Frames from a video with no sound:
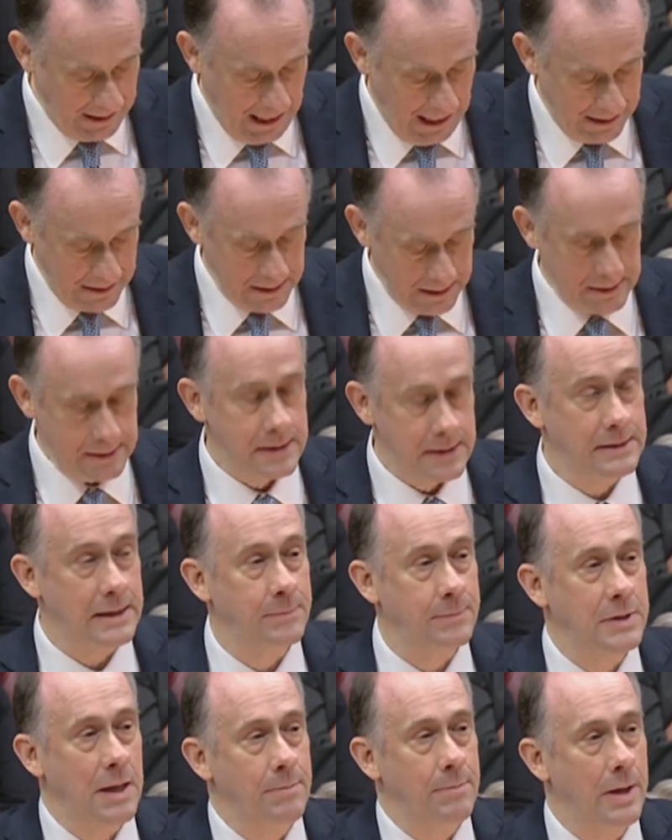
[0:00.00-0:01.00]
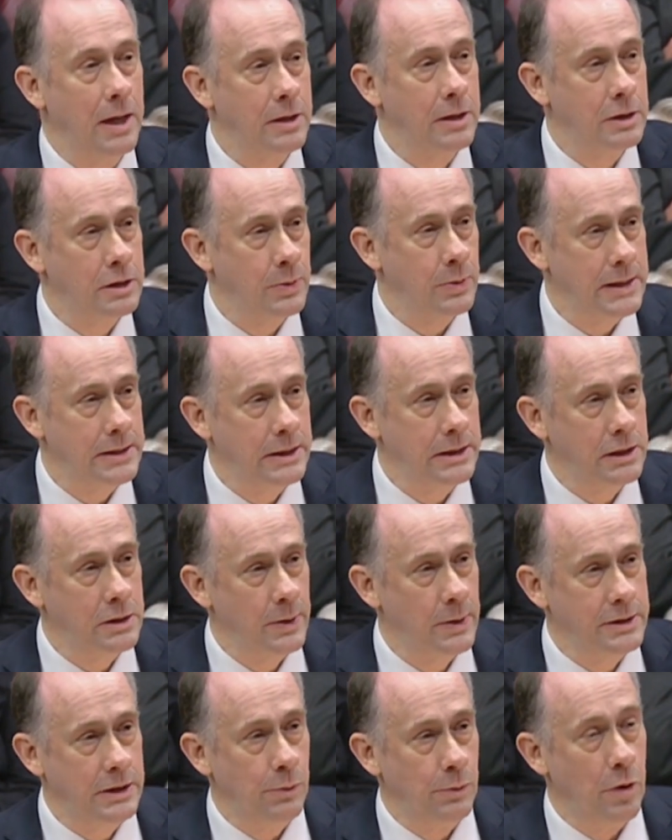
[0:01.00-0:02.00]
guidance in September
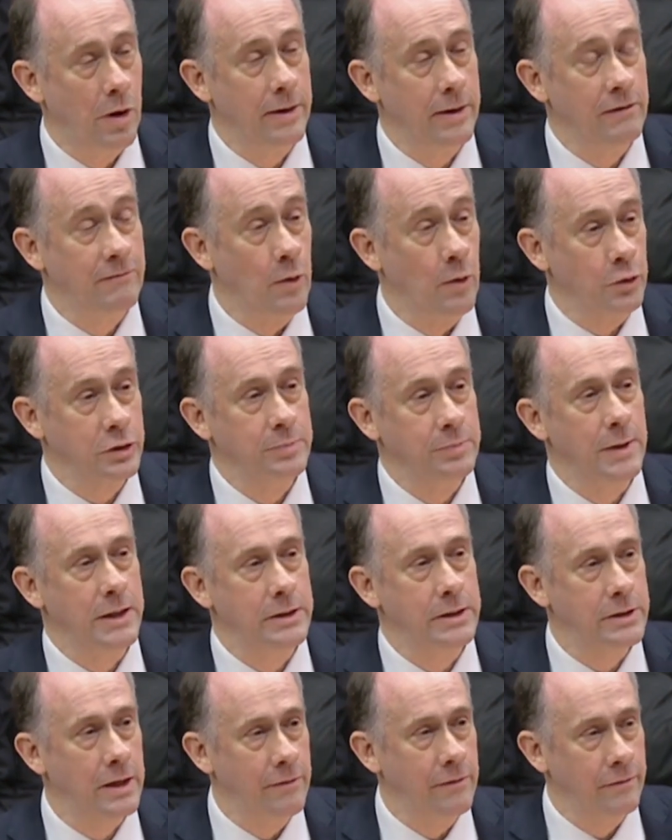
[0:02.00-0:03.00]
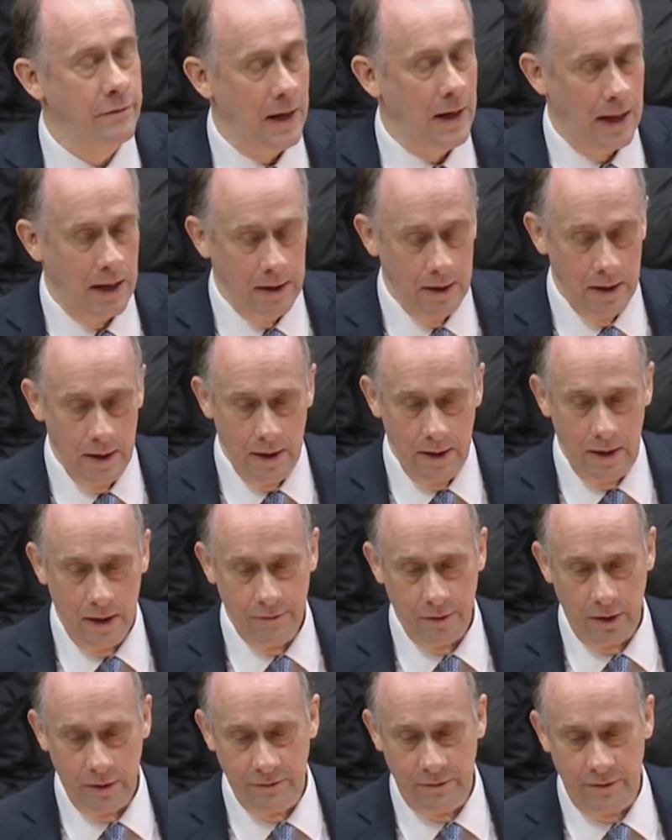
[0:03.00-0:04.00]
2021. Enforcement of
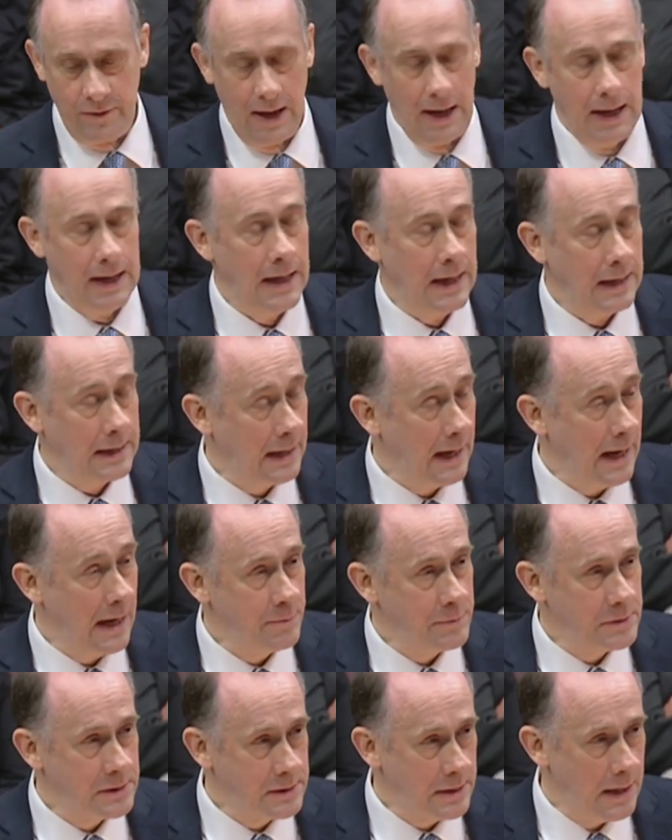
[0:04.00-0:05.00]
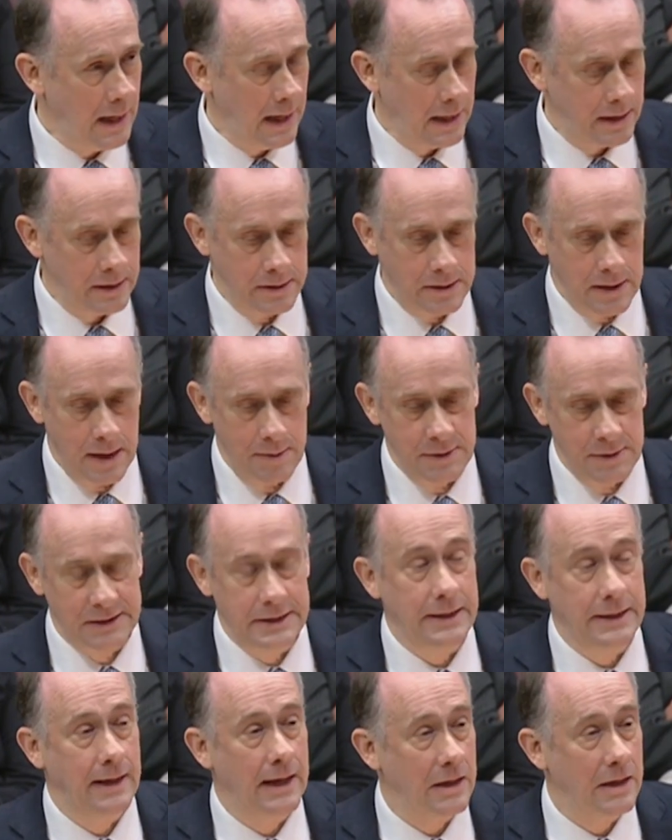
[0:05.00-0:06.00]
unfair claims and
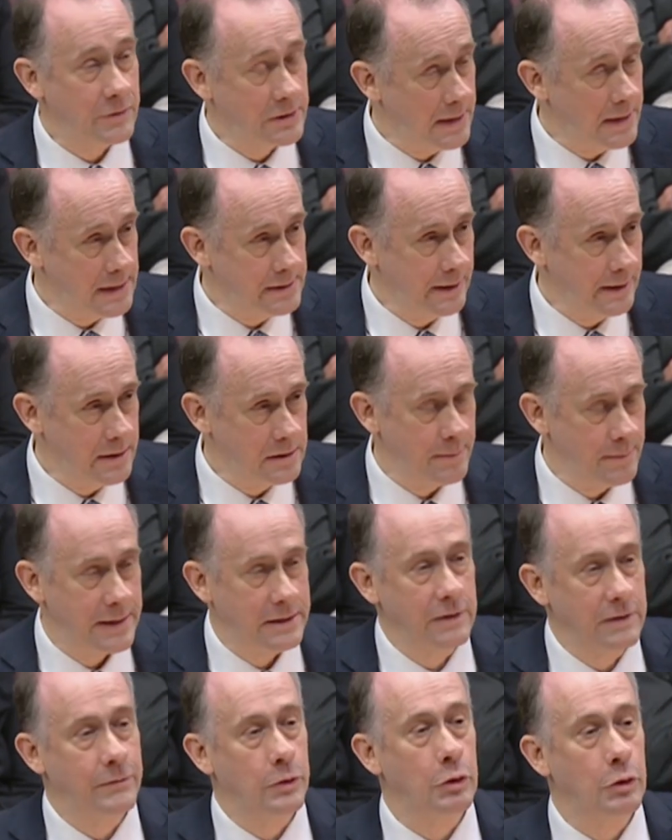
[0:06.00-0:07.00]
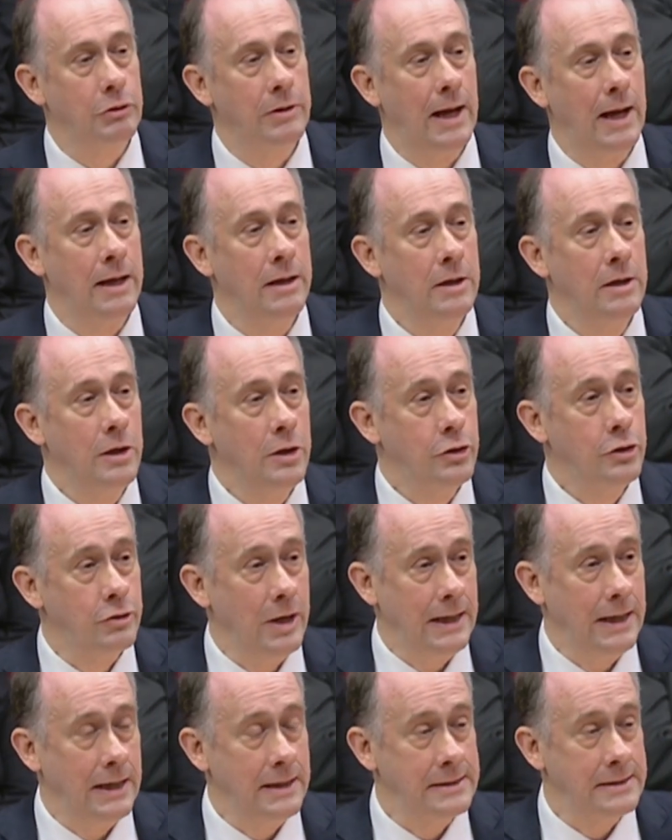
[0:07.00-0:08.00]
misleading advertising is a matter for
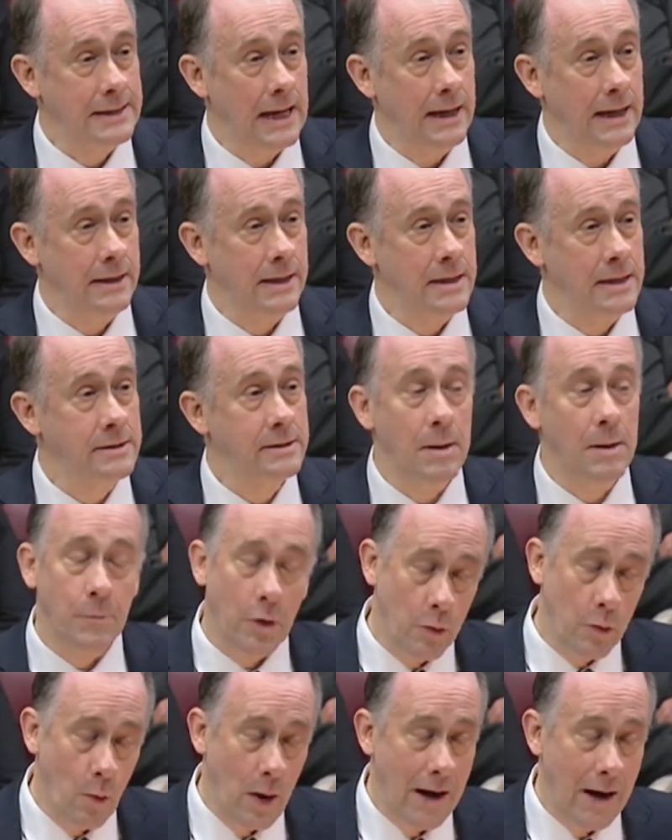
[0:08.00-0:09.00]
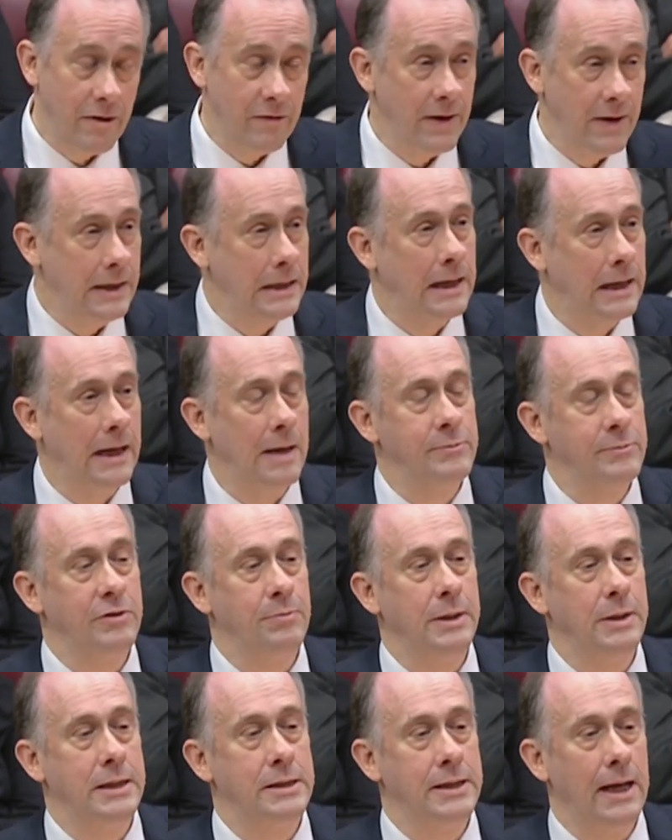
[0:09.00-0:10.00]
trading standards. I'm not aware if any claims
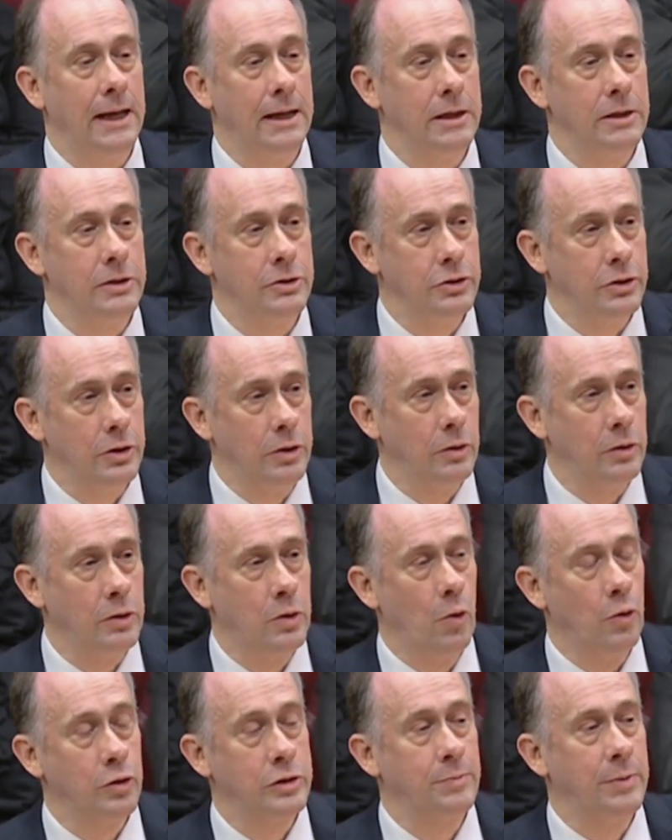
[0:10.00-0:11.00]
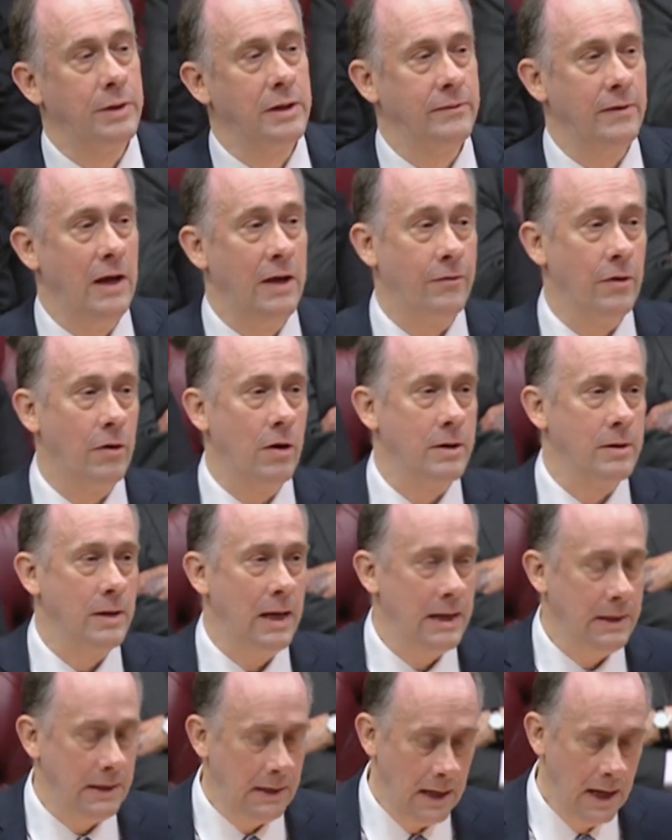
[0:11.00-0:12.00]
have been taken to court, but if there are
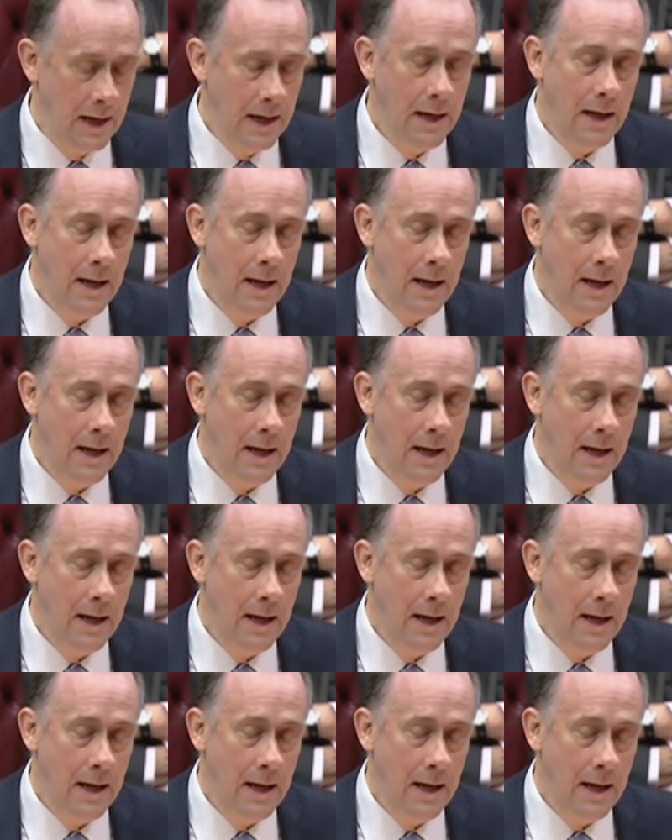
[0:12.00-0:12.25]
any